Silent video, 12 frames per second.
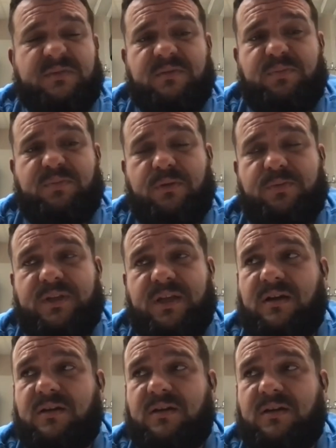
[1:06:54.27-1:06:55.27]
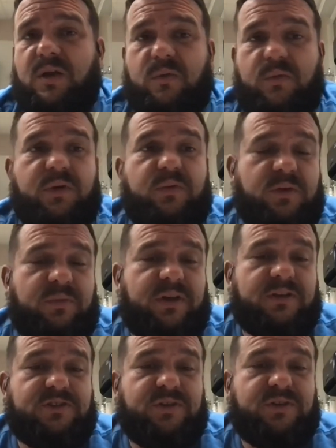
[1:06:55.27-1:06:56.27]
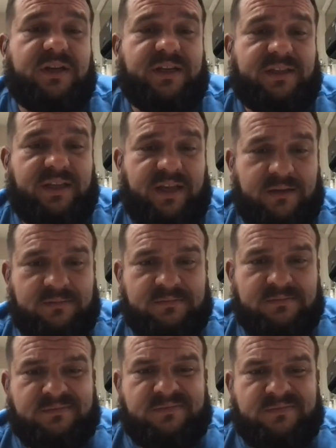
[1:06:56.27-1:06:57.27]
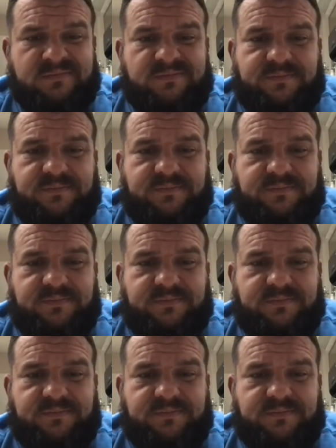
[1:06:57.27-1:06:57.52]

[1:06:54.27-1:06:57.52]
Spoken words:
teeth has been pooped out. We want to be able to try to get that.